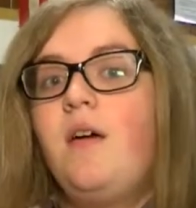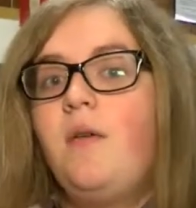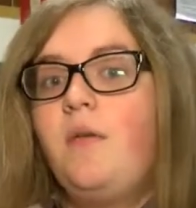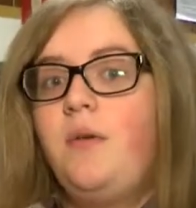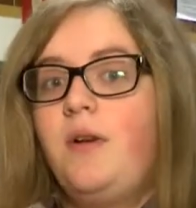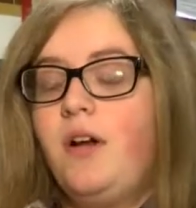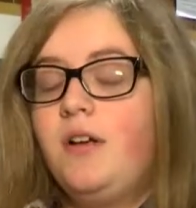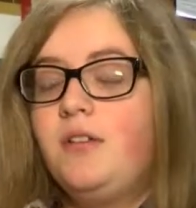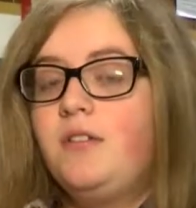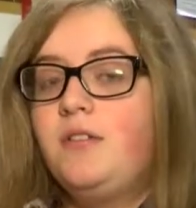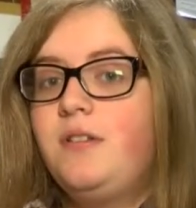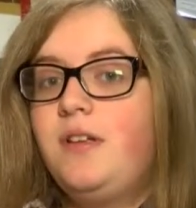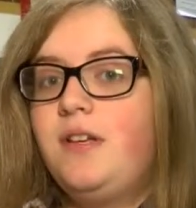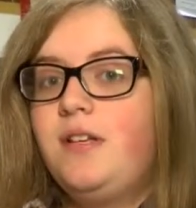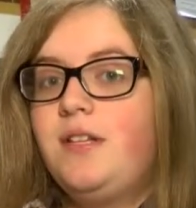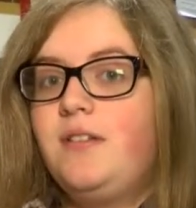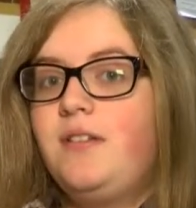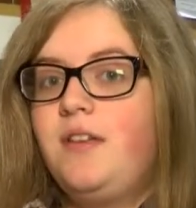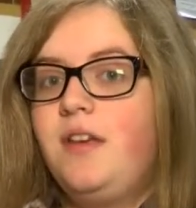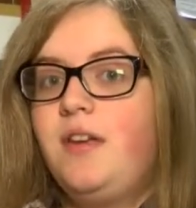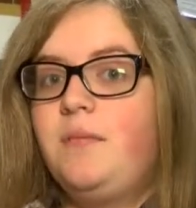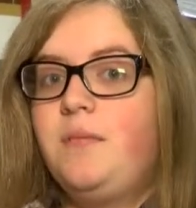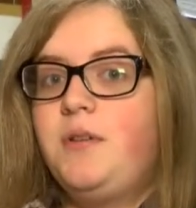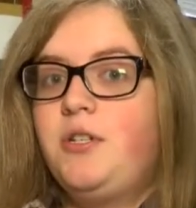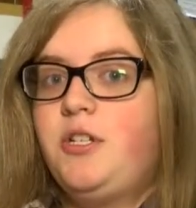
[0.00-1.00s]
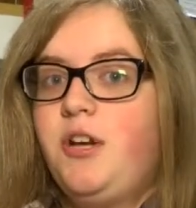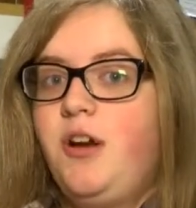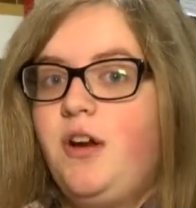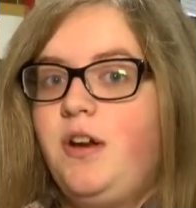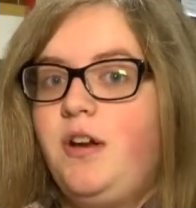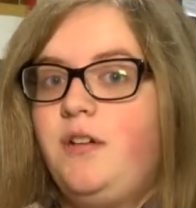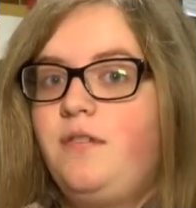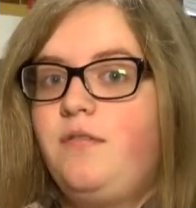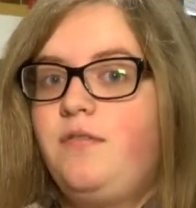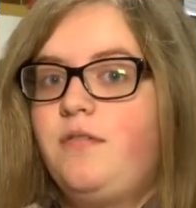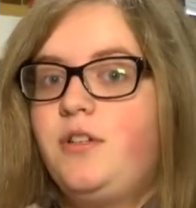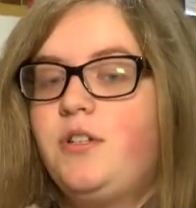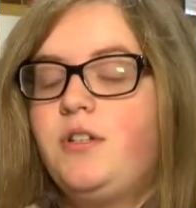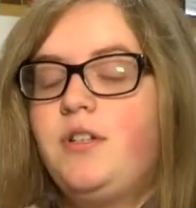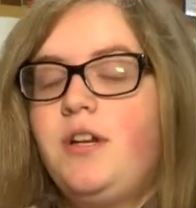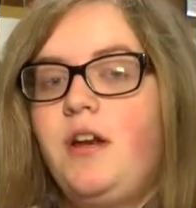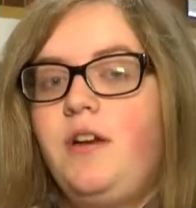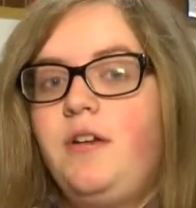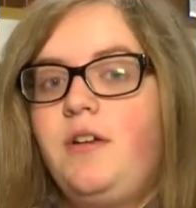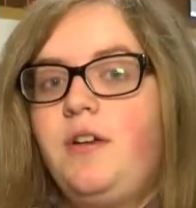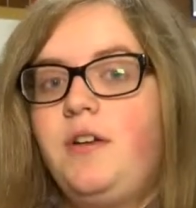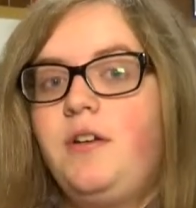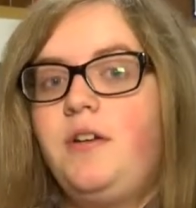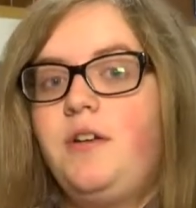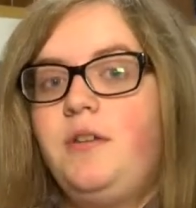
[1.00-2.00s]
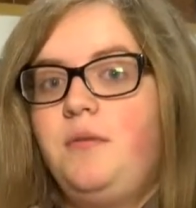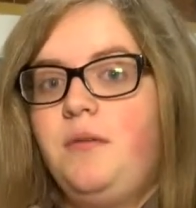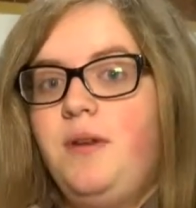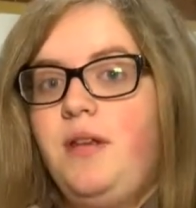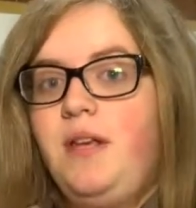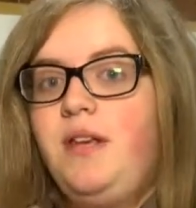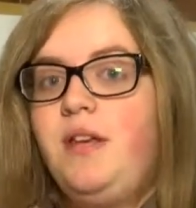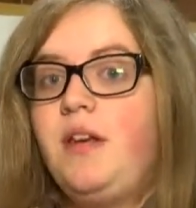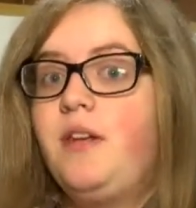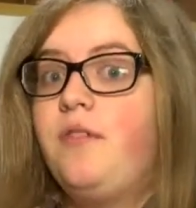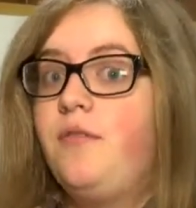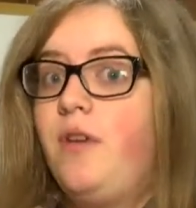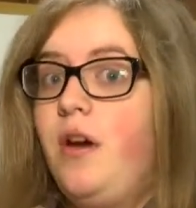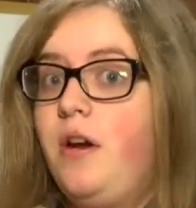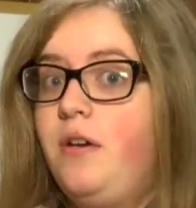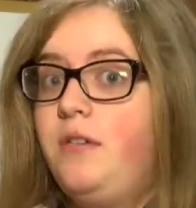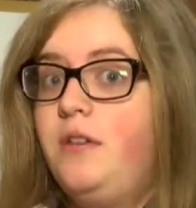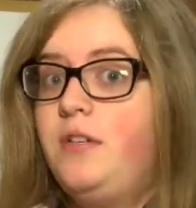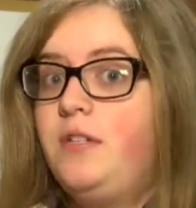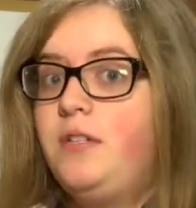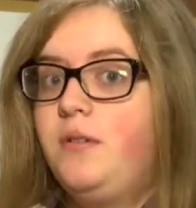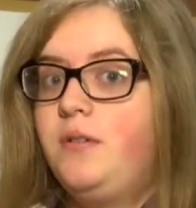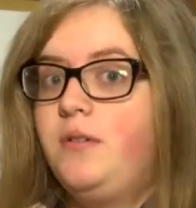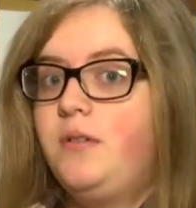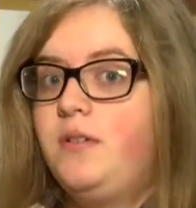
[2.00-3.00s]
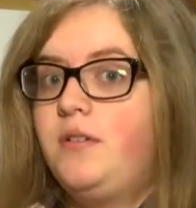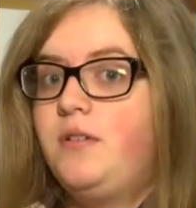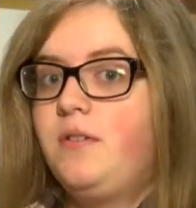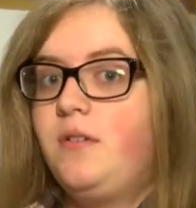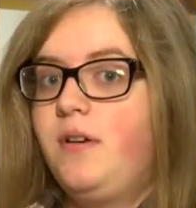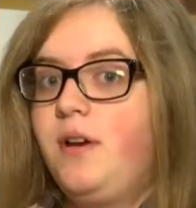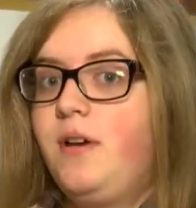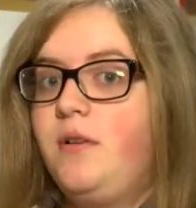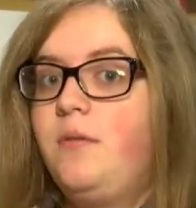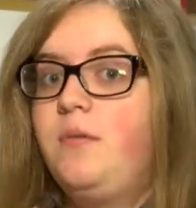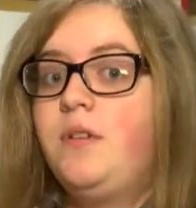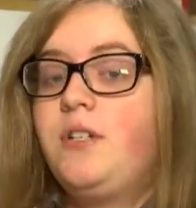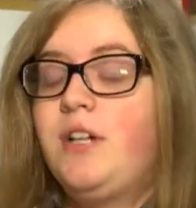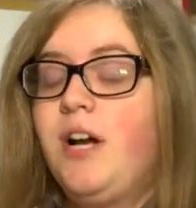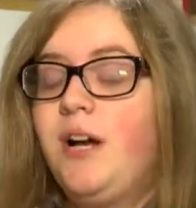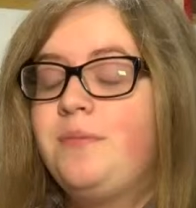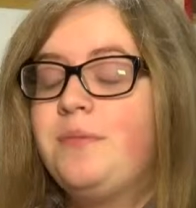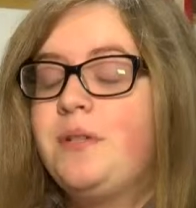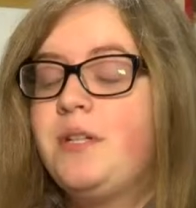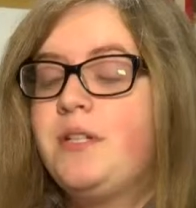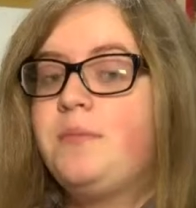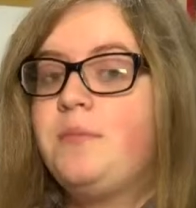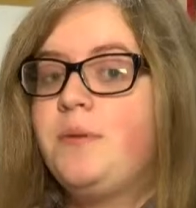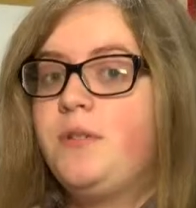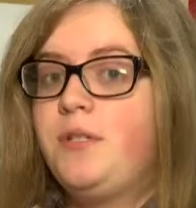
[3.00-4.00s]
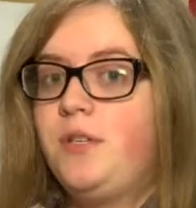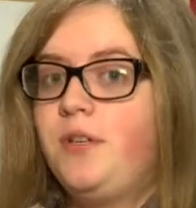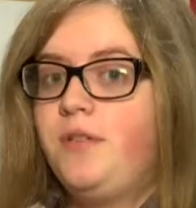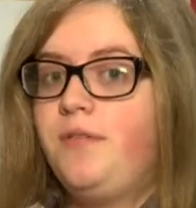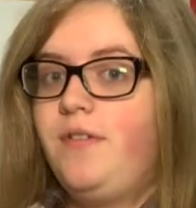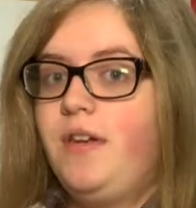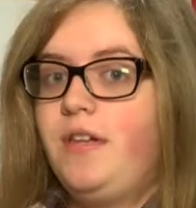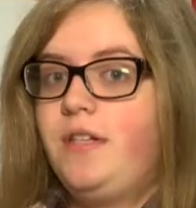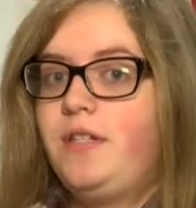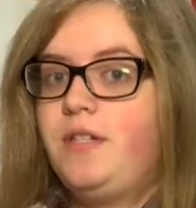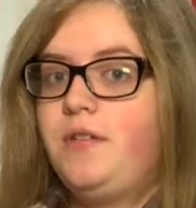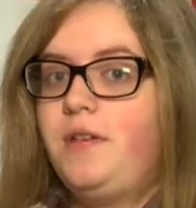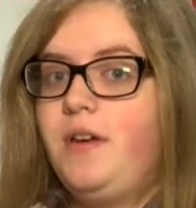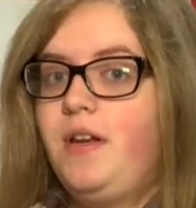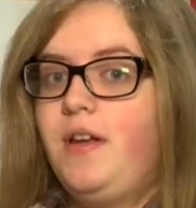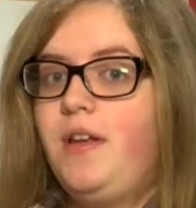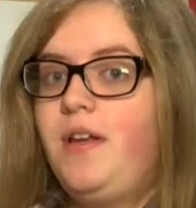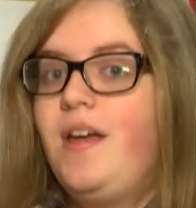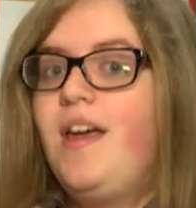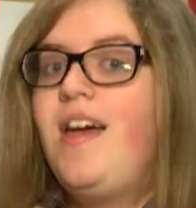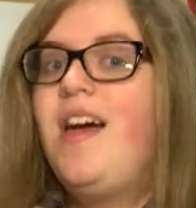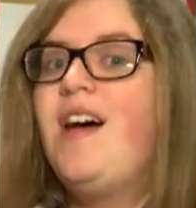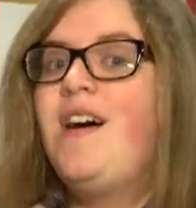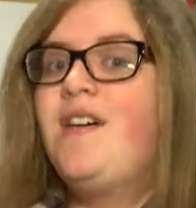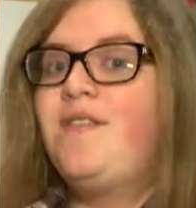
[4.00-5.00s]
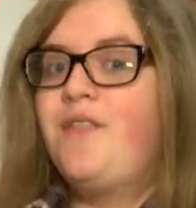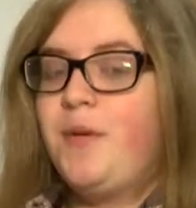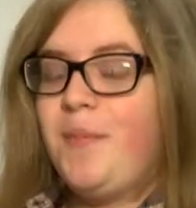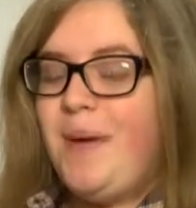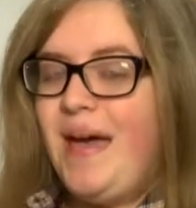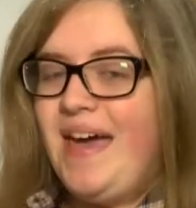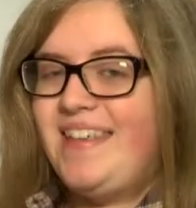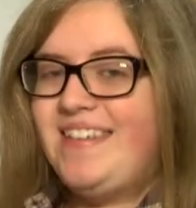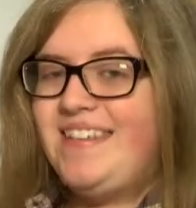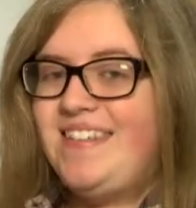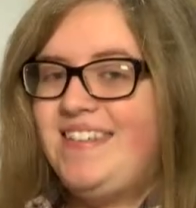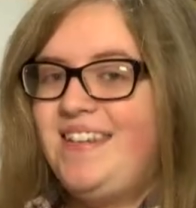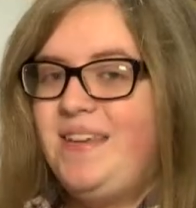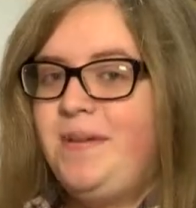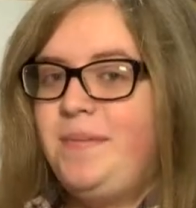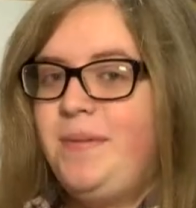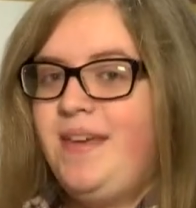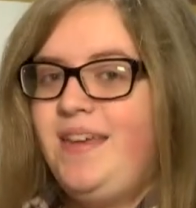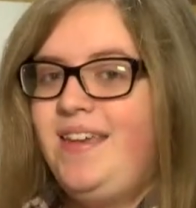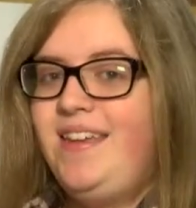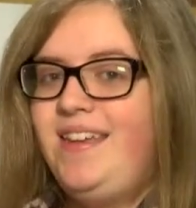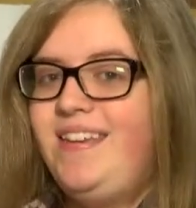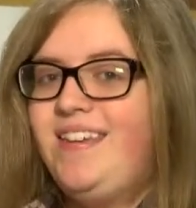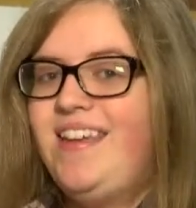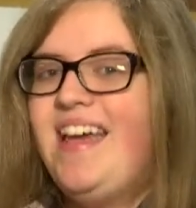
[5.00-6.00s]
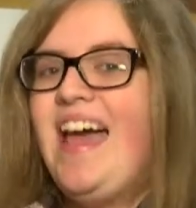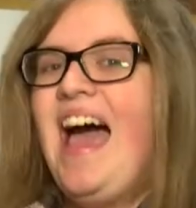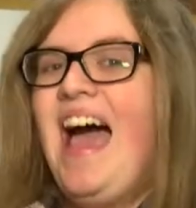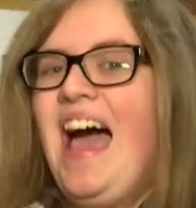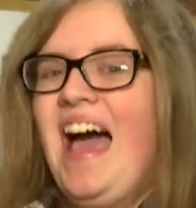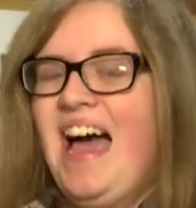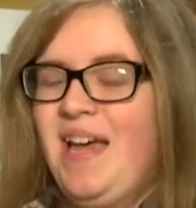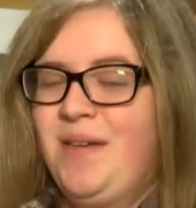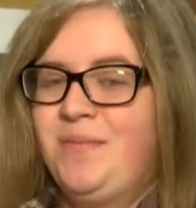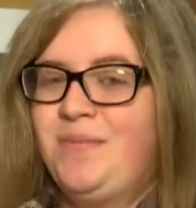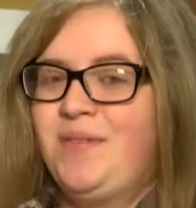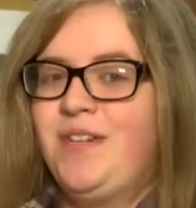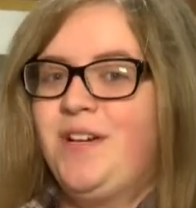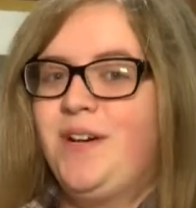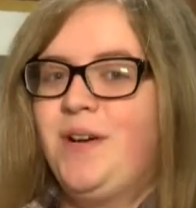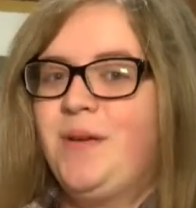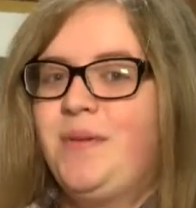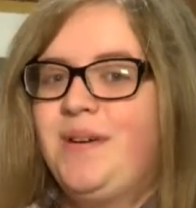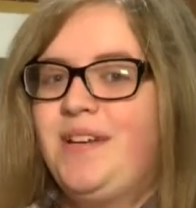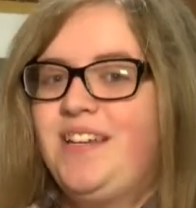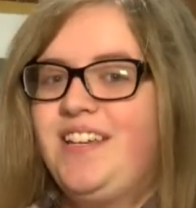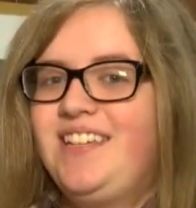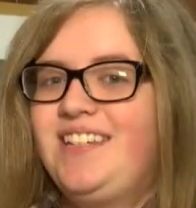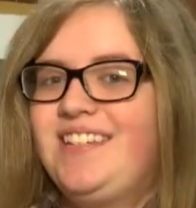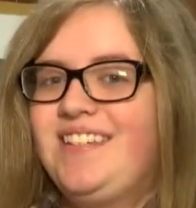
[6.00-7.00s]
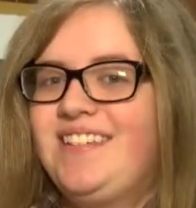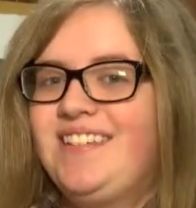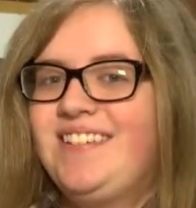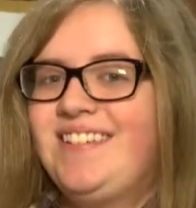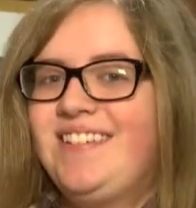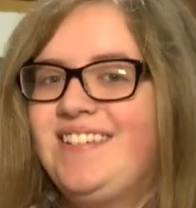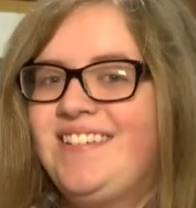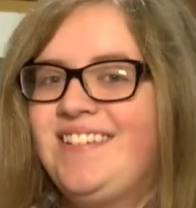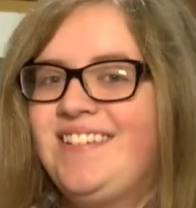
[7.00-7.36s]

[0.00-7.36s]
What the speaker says: We'd also like to thank Ms. Sheridan for sharing her unique and rarely told story, which helps us preserve history. For Haiti Beat, I'm Sara Byks.